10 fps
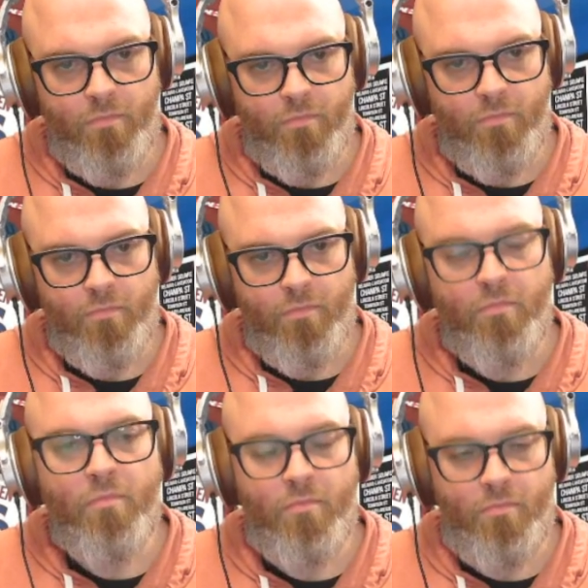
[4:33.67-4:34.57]

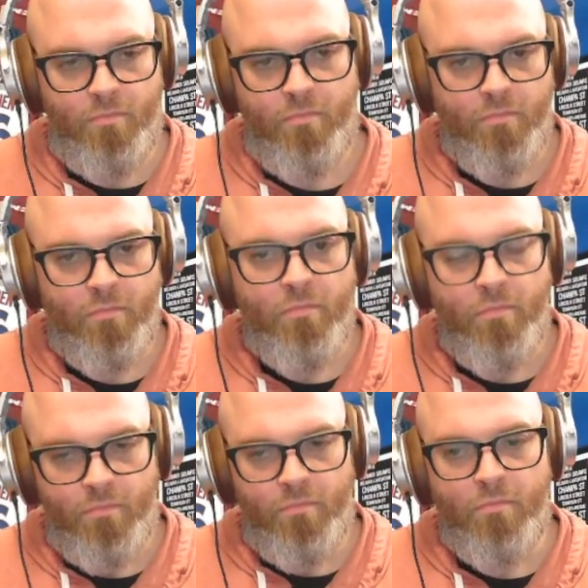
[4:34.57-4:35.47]

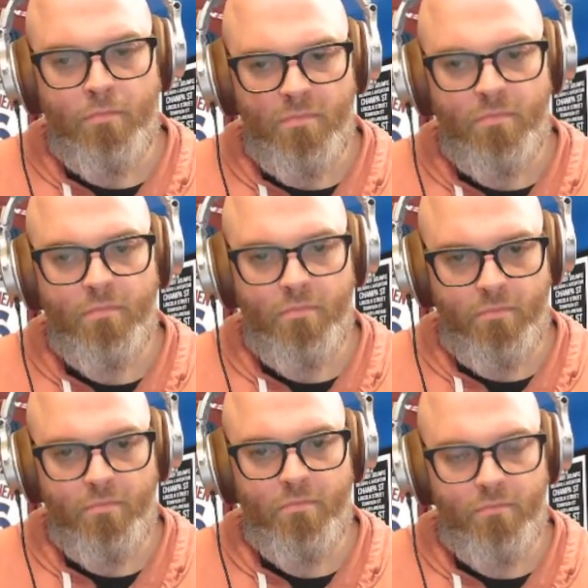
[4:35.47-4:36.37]

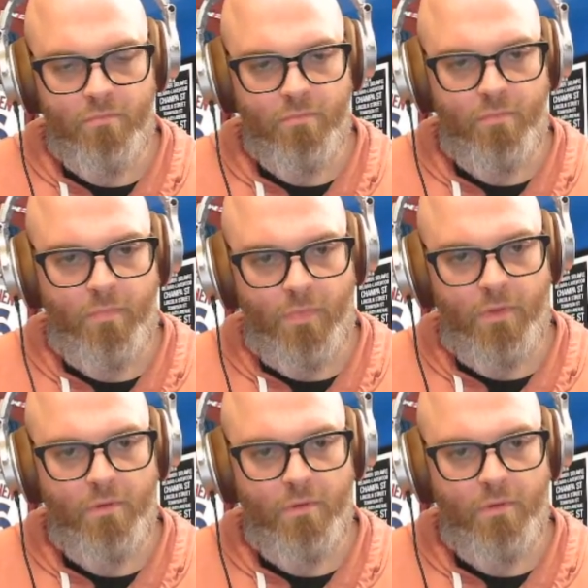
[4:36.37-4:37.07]
No words are spoken by the person on screen.